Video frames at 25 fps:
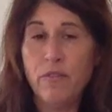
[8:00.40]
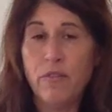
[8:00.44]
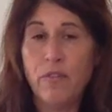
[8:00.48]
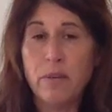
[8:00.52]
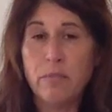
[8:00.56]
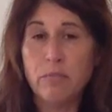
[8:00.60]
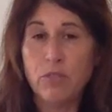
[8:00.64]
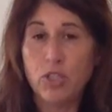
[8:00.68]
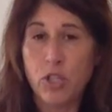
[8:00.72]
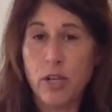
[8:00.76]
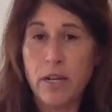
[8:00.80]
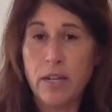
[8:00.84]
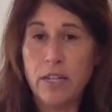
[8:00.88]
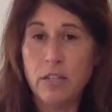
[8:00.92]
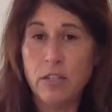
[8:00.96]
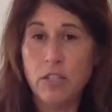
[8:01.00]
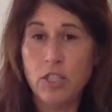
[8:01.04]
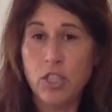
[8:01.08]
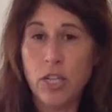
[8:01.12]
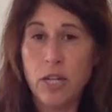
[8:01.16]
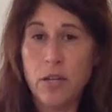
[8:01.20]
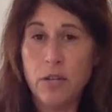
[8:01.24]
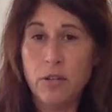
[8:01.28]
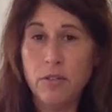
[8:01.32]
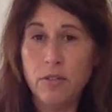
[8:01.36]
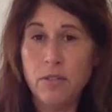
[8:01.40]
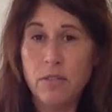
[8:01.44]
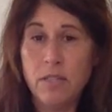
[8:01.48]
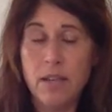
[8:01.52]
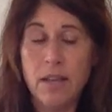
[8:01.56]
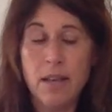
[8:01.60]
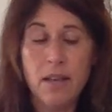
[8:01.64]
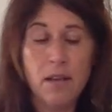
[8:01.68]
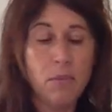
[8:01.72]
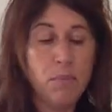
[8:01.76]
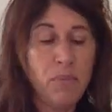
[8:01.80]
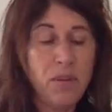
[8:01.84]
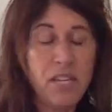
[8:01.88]
from Trader Joe's,
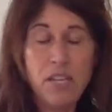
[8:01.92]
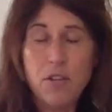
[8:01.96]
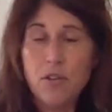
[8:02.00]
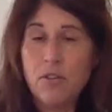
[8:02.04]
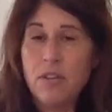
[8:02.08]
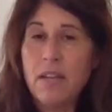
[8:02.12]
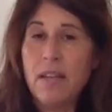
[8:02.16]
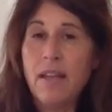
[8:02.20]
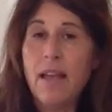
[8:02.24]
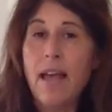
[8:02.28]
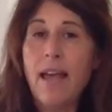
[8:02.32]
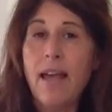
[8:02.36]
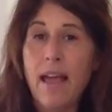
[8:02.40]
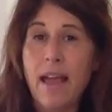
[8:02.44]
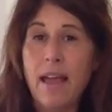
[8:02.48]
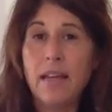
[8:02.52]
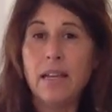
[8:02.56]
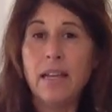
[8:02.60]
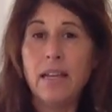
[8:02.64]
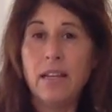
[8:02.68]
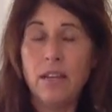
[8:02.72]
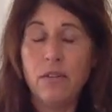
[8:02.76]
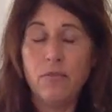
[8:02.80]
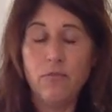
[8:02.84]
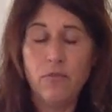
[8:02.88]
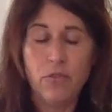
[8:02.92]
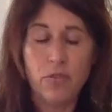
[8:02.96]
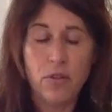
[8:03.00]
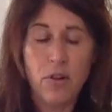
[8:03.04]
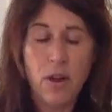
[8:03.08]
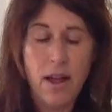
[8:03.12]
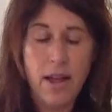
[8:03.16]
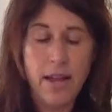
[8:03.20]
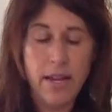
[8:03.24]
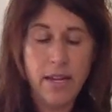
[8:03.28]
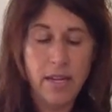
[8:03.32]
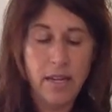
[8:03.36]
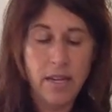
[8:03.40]
but you can get any
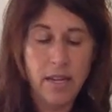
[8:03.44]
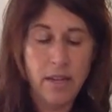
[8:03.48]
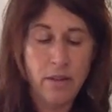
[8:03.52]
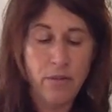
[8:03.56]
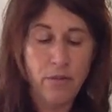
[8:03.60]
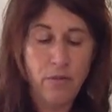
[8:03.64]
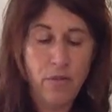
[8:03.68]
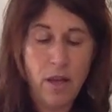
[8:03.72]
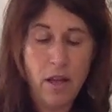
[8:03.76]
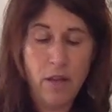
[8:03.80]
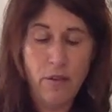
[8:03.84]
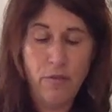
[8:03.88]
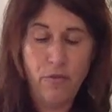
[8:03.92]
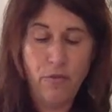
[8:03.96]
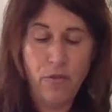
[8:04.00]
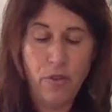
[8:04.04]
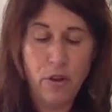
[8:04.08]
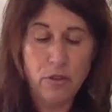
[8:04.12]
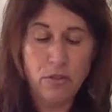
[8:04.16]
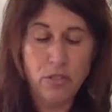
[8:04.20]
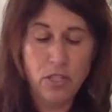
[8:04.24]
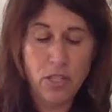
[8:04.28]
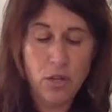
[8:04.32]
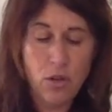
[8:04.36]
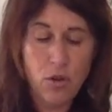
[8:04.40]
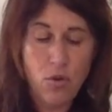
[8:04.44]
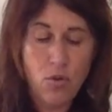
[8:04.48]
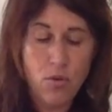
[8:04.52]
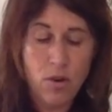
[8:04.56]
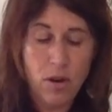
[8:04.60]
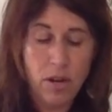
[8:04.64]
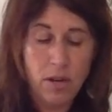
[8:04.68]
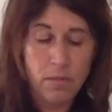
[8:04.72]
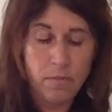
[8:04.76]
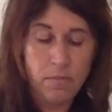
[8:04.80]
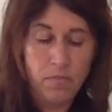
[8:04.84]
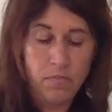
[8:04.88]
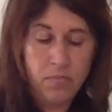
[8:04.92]
variety of frozen
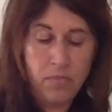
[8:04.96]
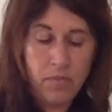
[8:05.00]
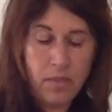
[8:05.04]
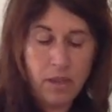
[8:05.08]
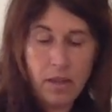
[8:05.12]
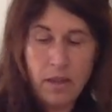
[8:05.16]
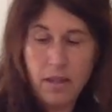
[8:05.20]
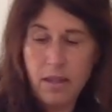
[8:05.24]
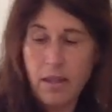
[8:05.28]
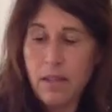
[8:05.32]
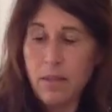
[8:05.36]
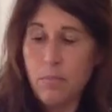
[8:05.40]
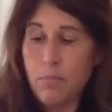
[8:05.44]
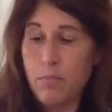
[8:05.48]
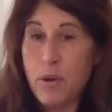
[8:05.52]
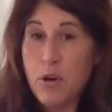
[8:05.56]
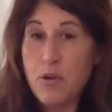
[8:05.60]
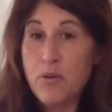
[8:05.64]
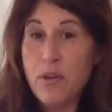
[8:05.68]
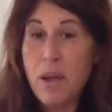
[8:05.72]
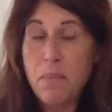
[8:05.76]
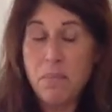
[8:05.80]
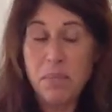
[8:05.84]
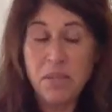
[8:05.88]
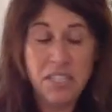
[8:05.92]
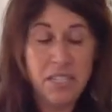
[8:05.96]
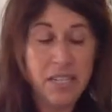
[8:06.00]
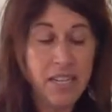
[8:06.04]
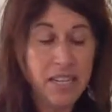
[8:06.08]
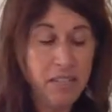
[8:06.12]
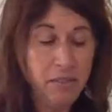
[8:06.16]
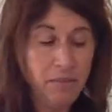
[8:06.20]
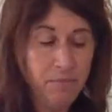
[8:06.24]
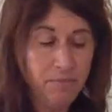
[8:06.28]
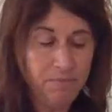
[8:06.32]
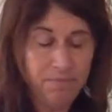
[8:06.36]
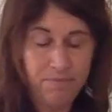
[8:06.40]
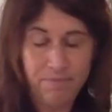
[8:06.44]
corn. Bon
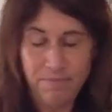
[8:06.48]
appetit!